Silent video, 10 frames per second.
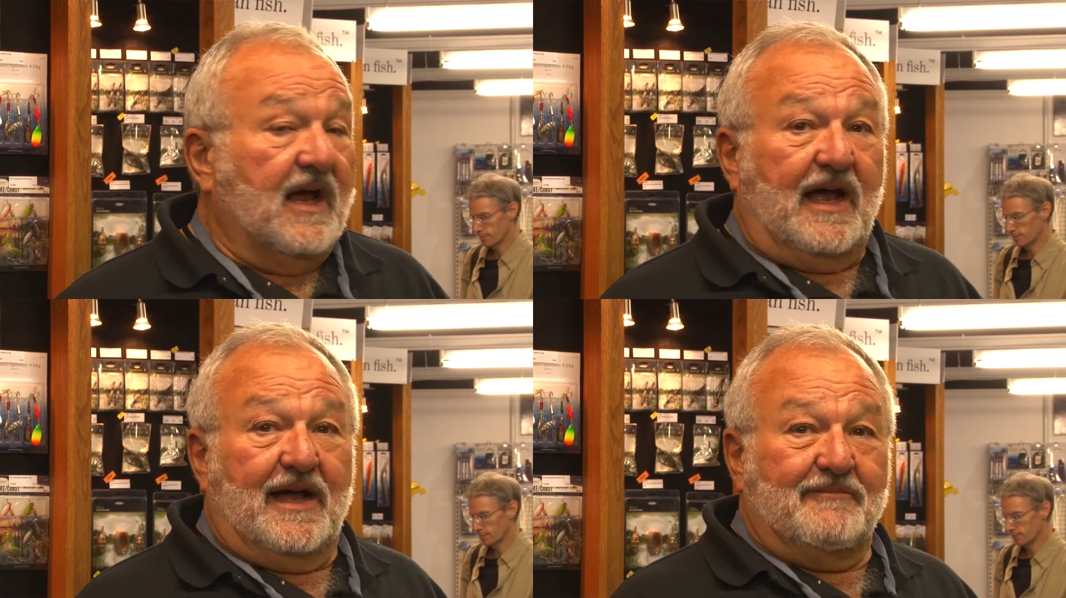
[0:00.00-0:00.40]

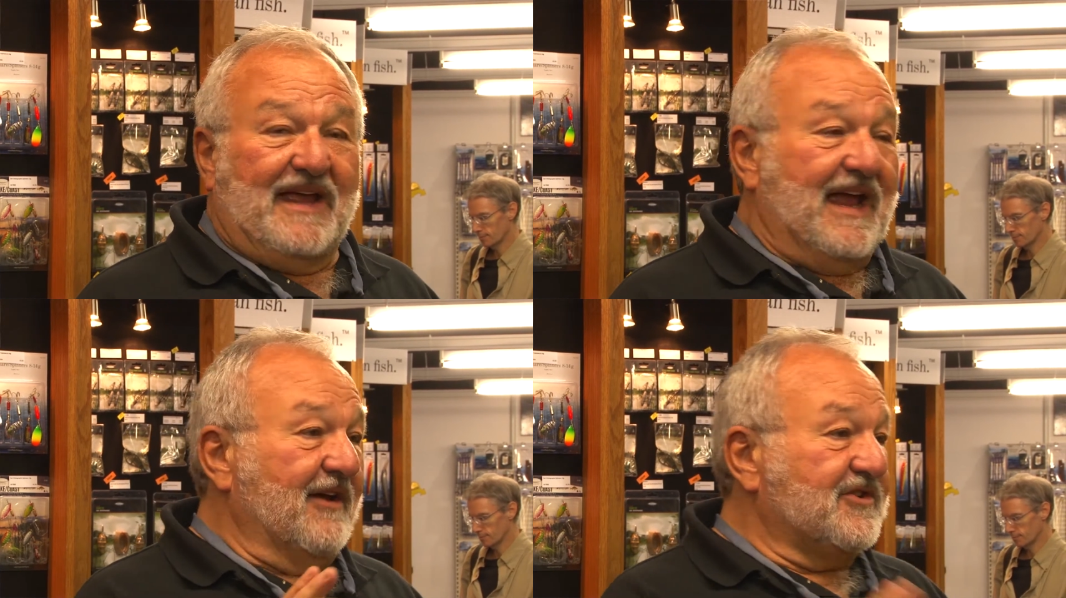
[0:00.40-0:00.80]
Speaker 1: um,
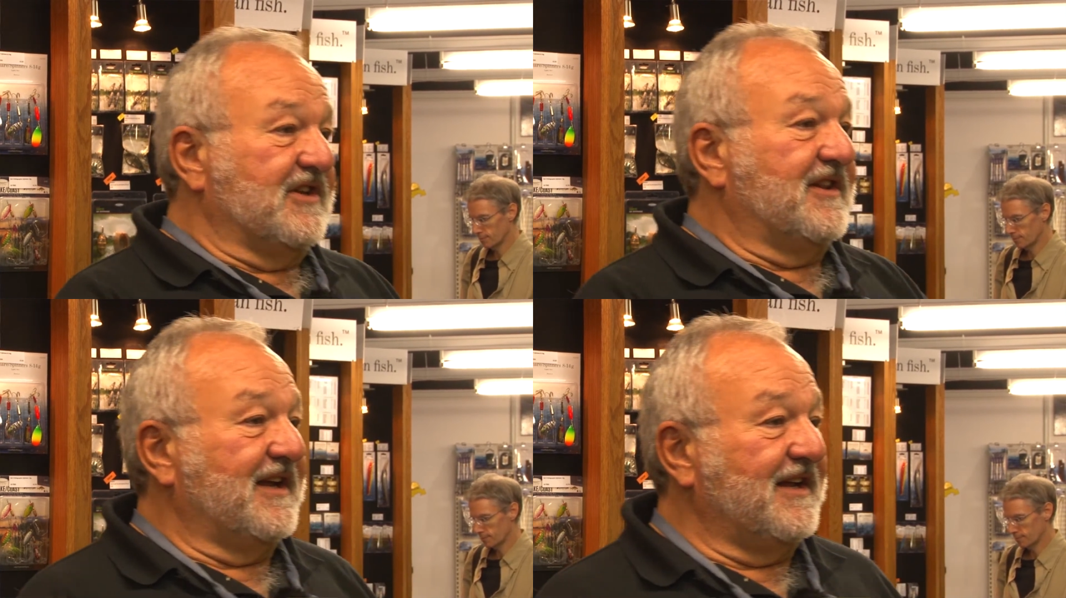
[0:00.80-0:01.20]
out
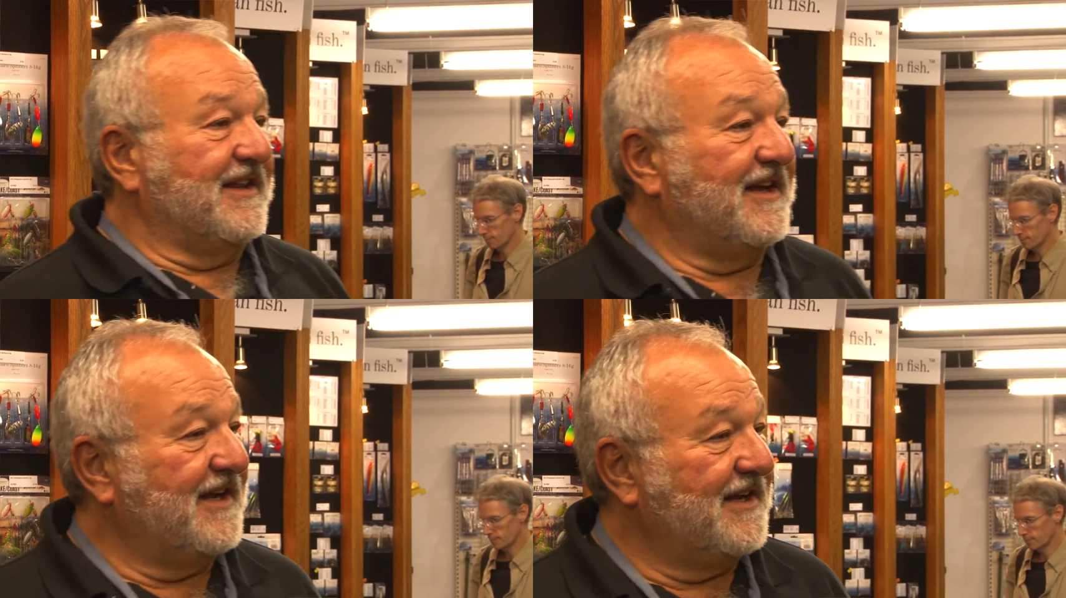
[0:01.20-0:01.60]
in the,
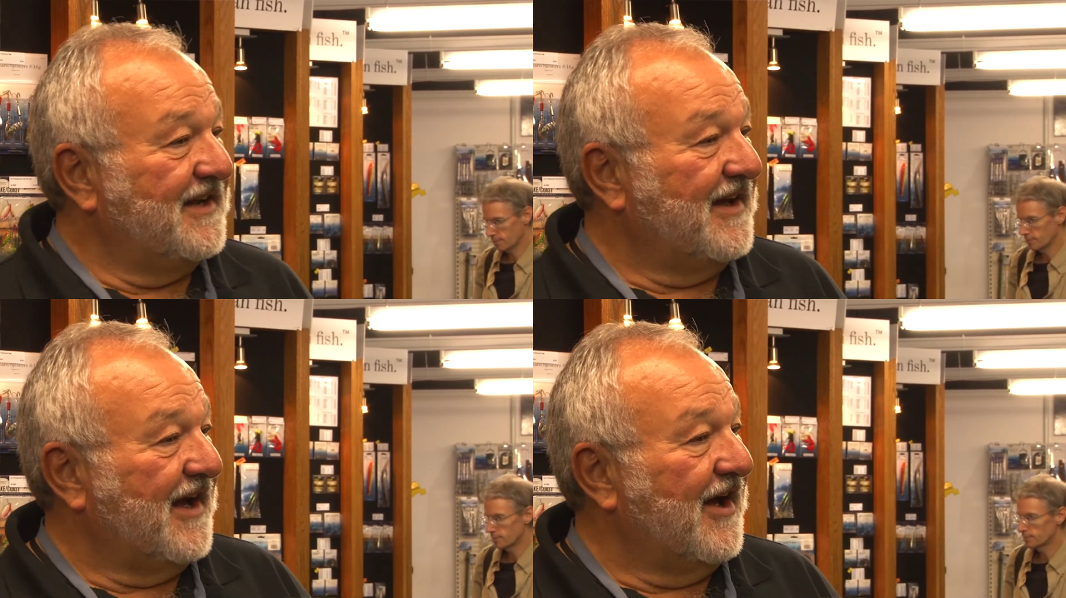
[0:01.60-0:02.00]
the
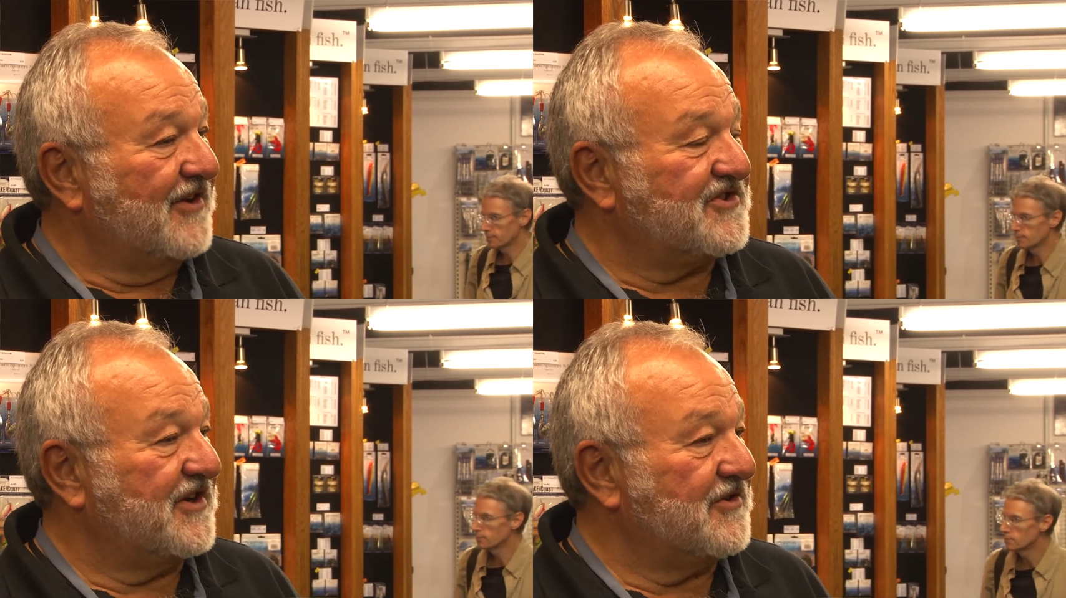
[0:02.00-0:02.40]

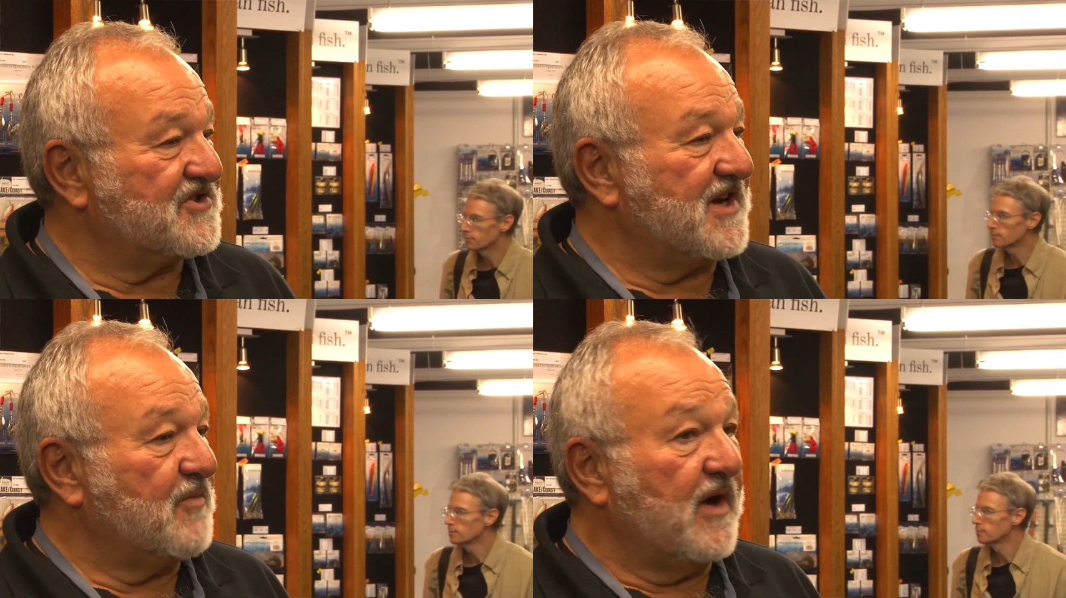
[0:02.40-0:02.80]
Arctic or
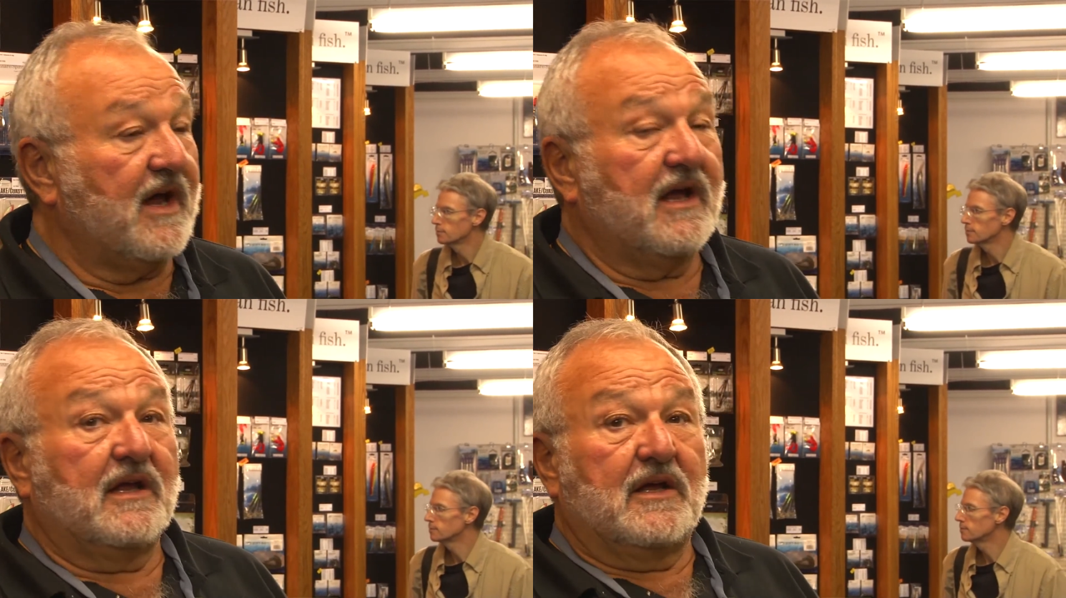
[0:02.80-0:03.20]

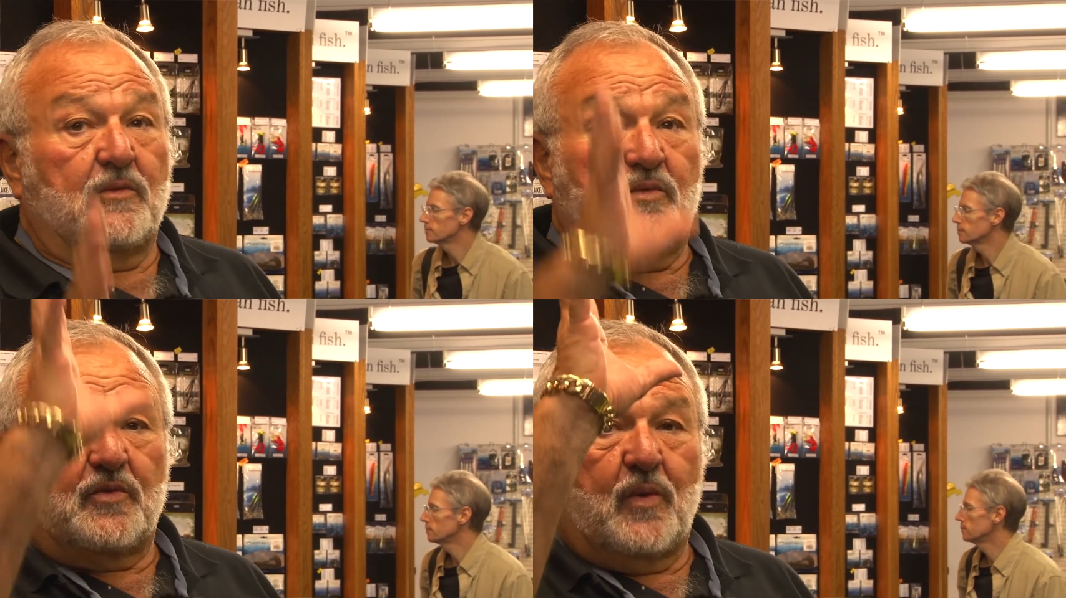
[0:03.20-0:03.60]
somewhere,
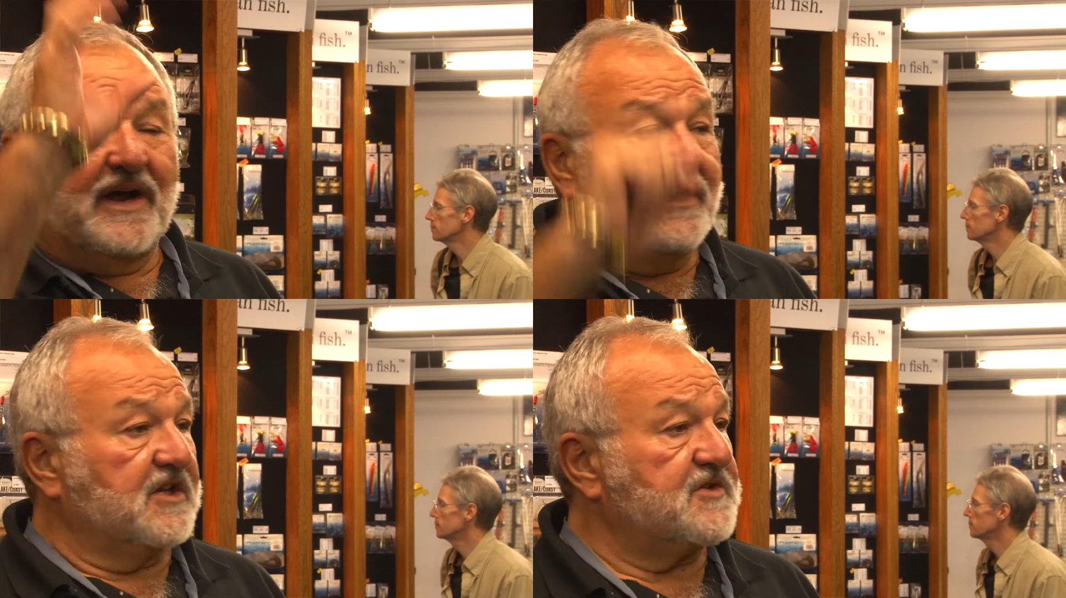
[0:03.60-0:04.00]
with
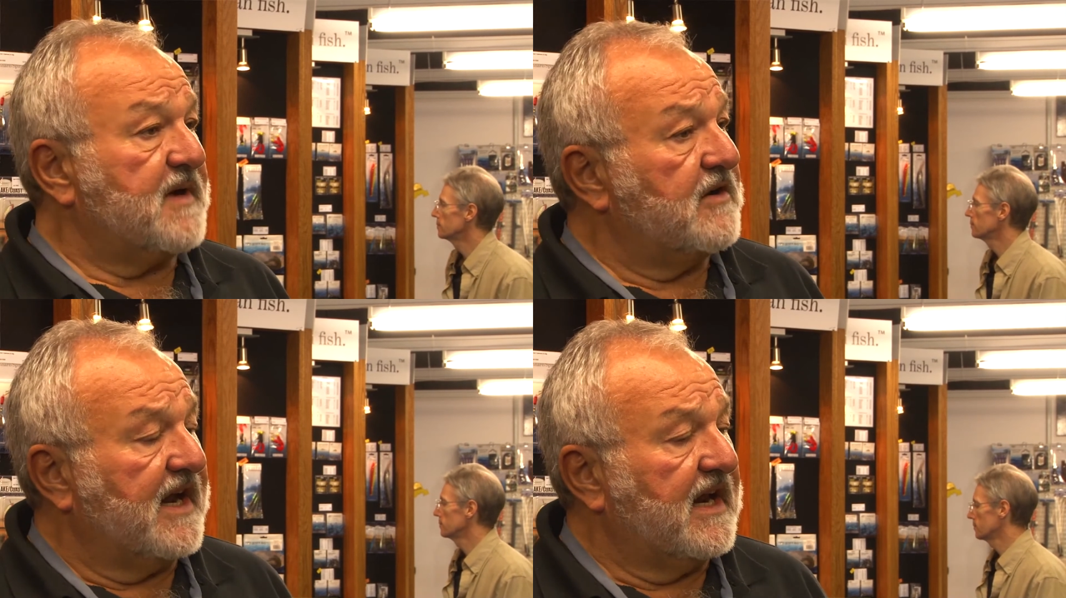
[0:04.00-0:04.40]
whales
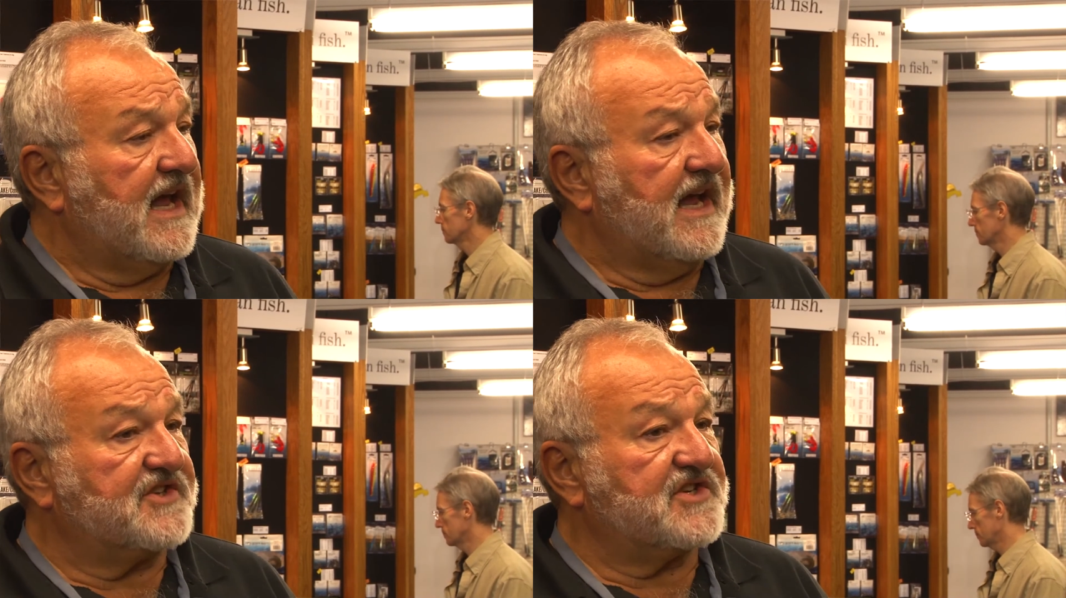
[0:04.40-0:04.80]
poking their
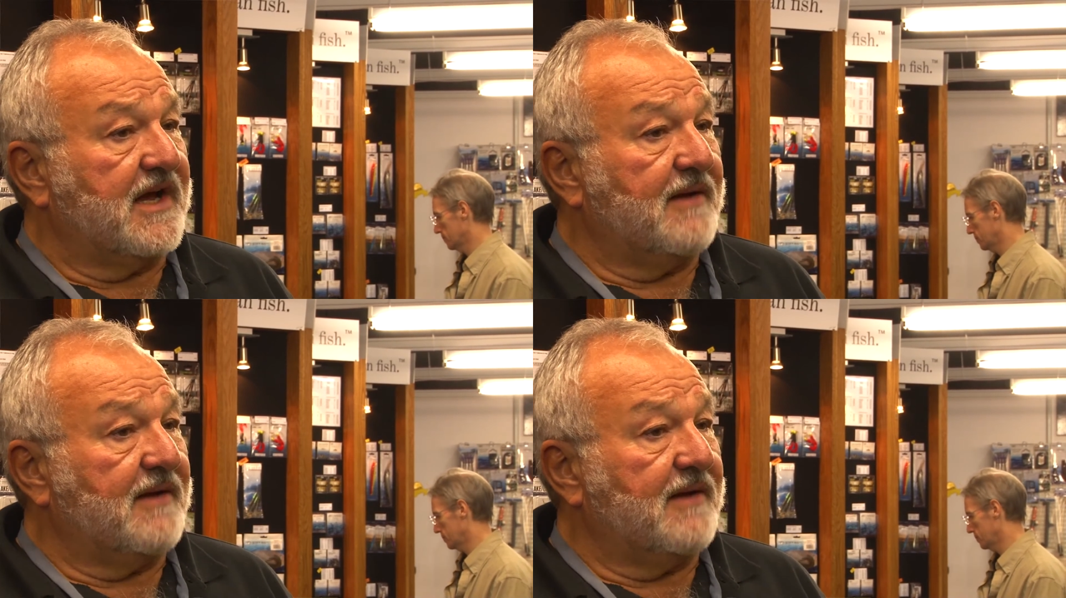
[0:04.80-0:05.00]
heads